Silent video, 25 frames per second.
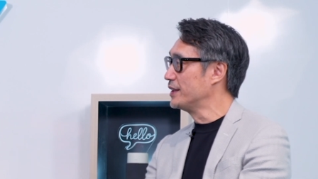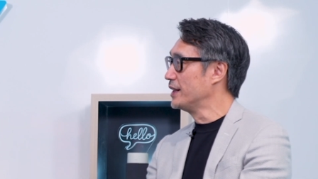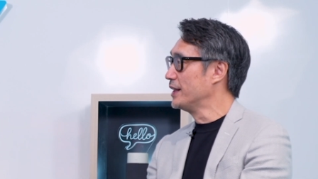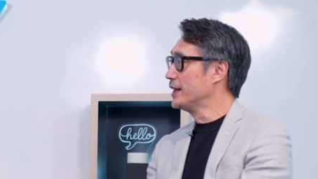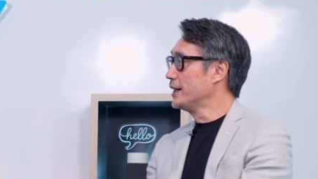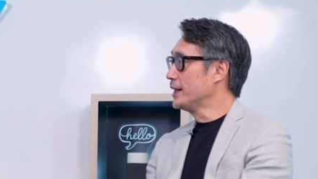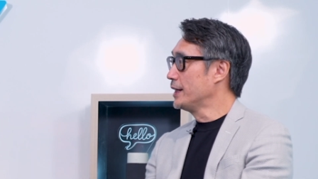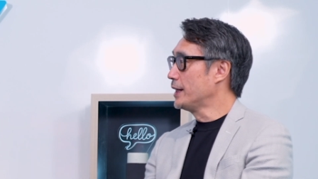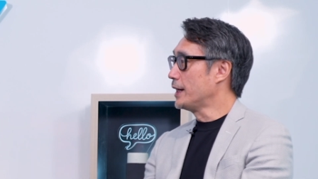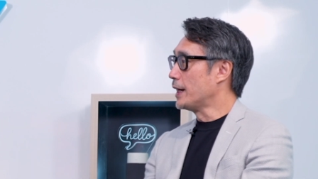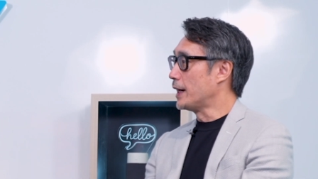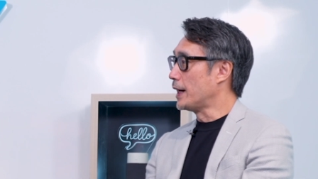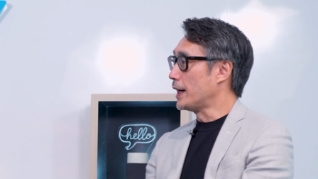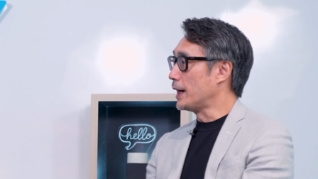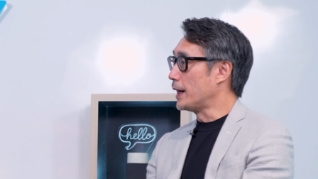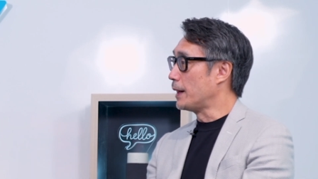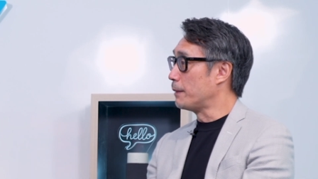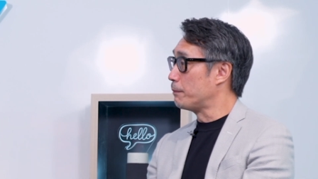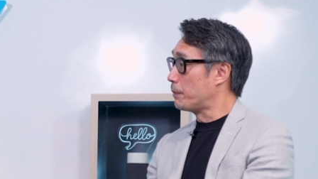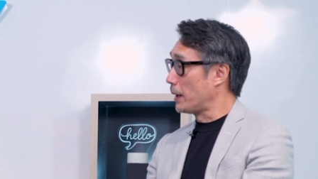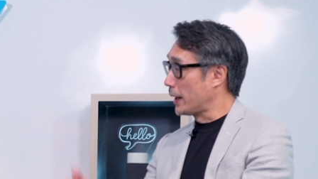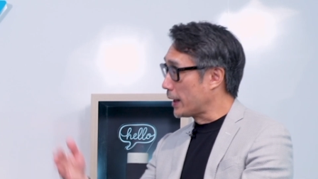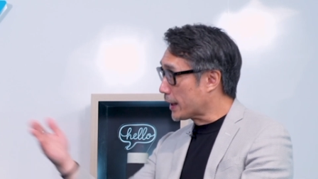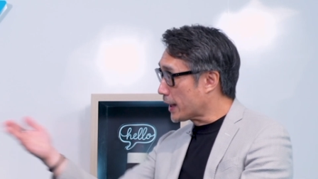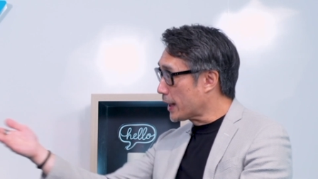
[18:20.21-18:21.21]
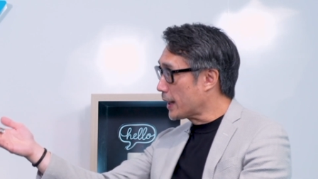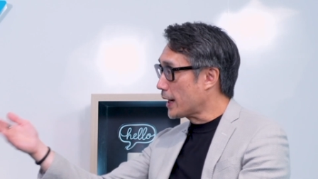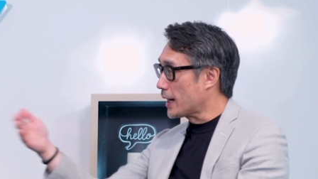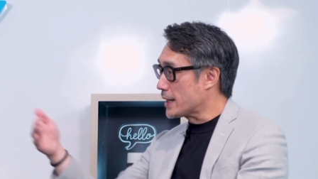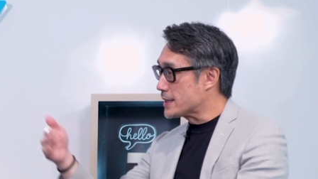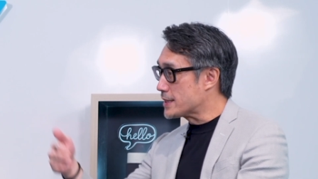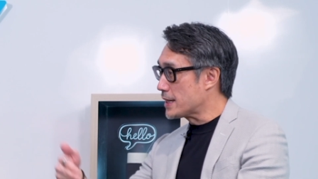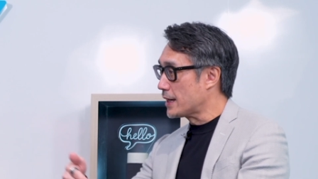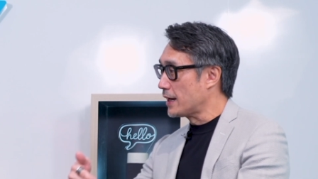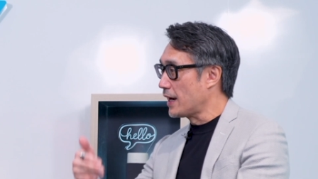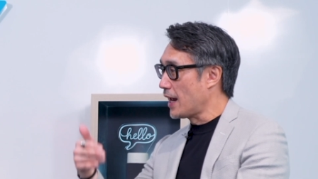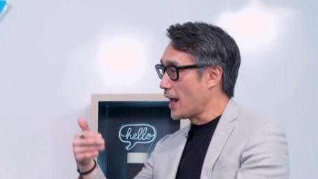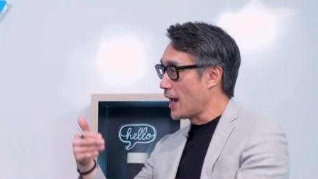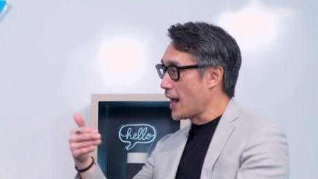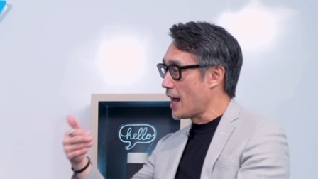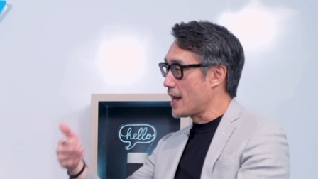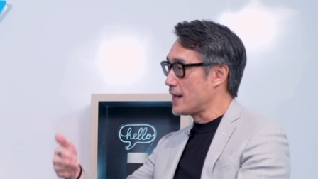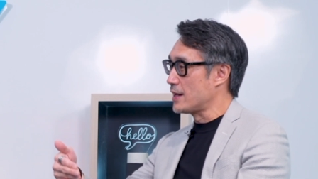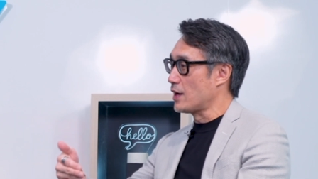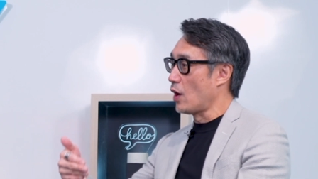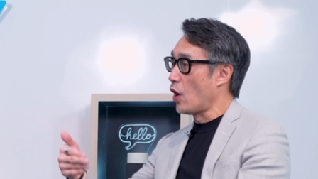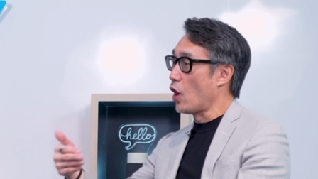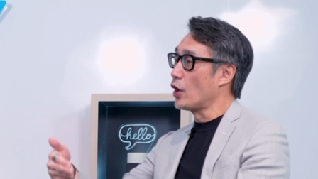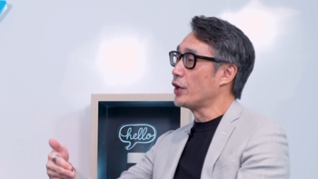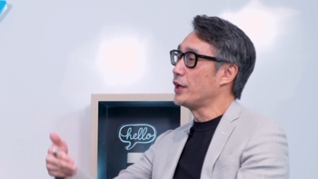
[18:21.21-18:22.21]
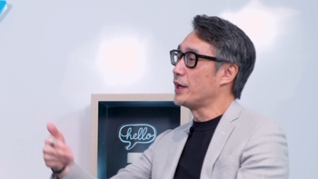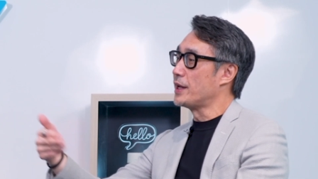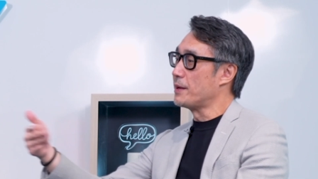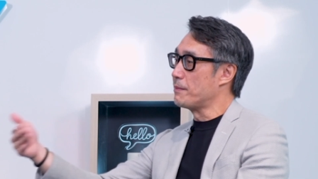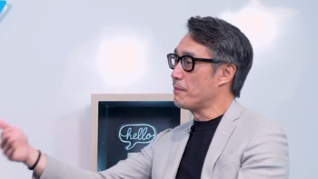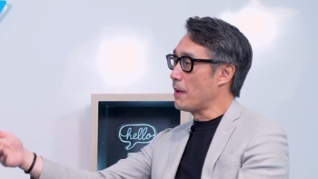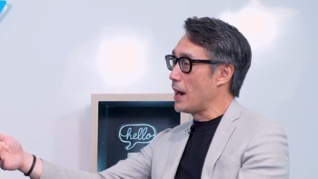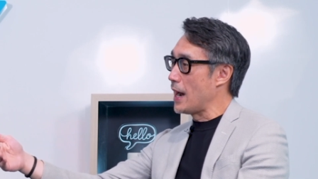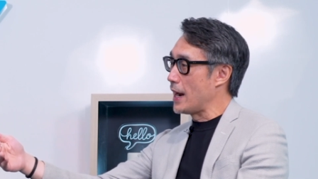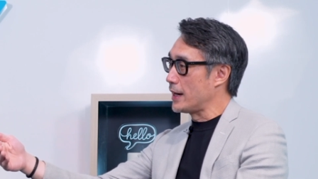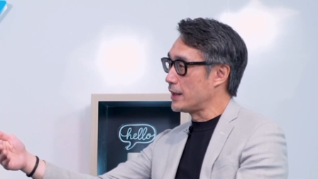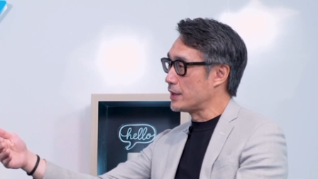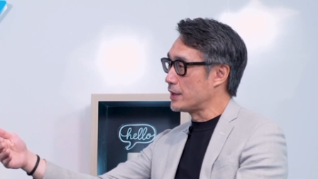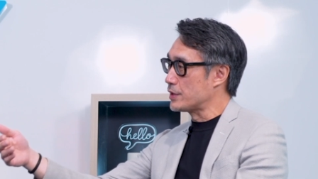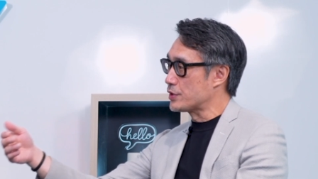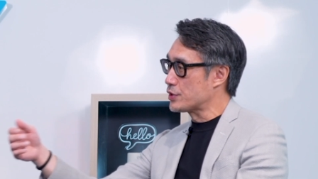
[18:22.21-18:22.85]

Yeah. Uh, but again, I said eh, on demand.